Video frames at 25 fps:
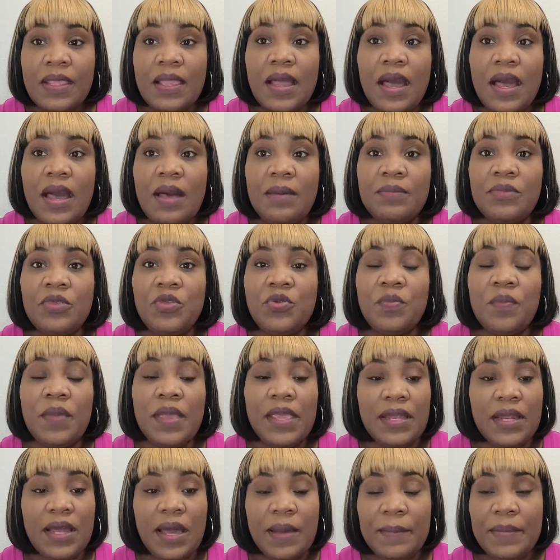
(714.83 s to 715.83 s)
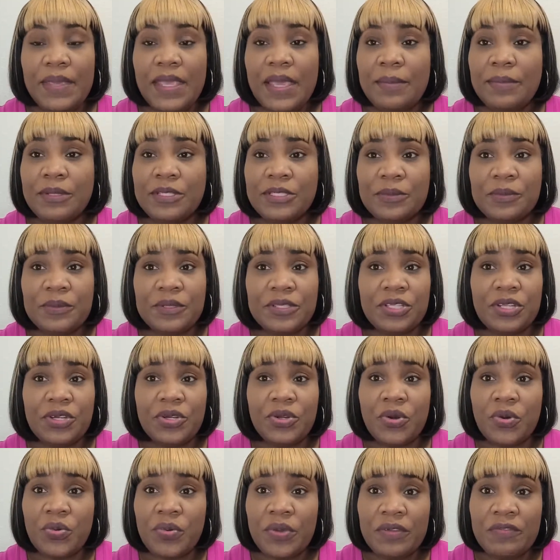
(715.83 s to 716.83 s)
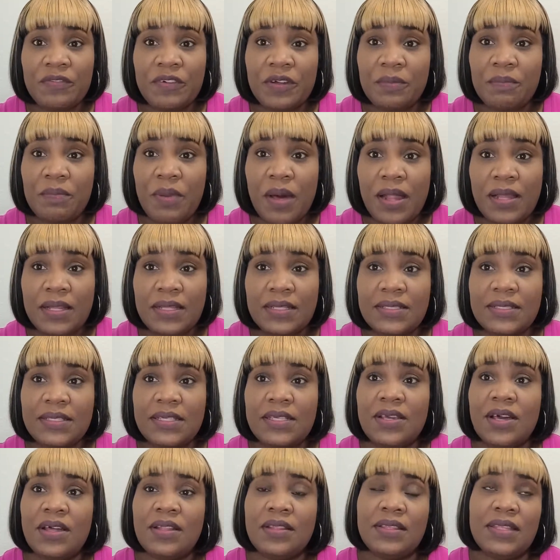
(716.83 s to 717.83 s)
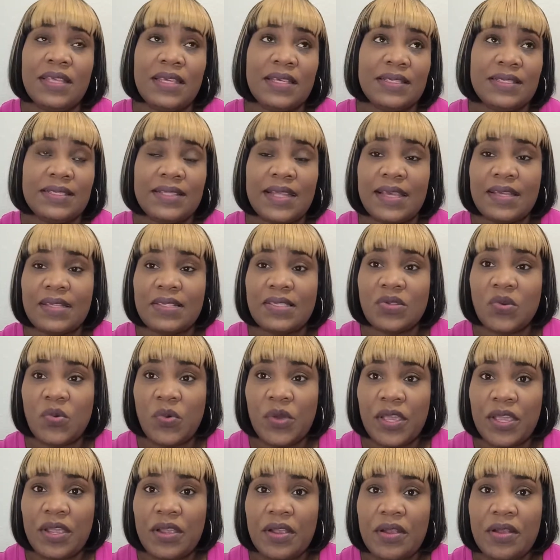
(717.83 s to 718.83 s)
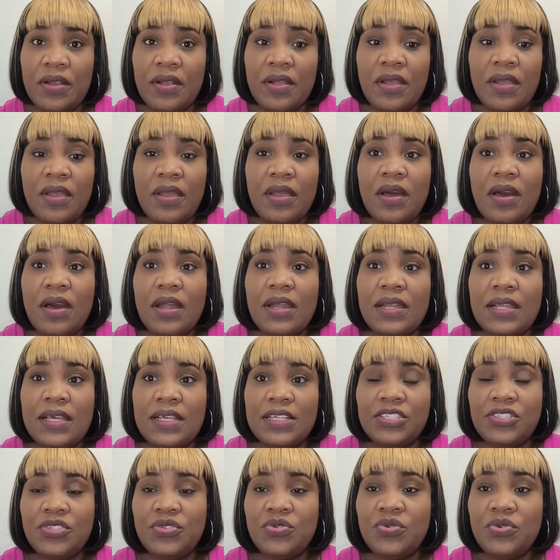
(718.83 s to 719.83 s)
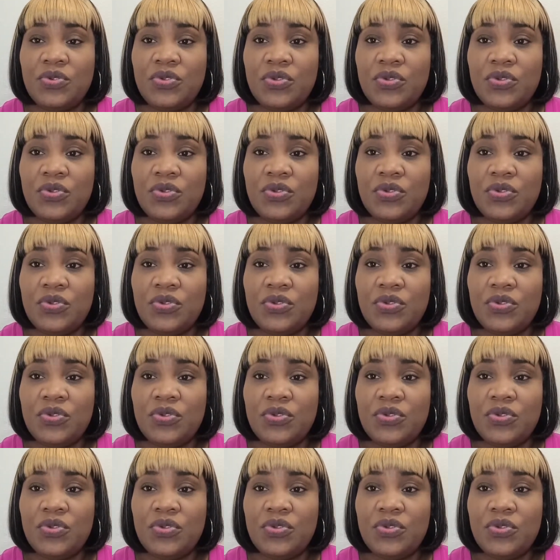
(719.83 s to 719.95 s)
You may not be able to put the no refund policy on things like Square unless you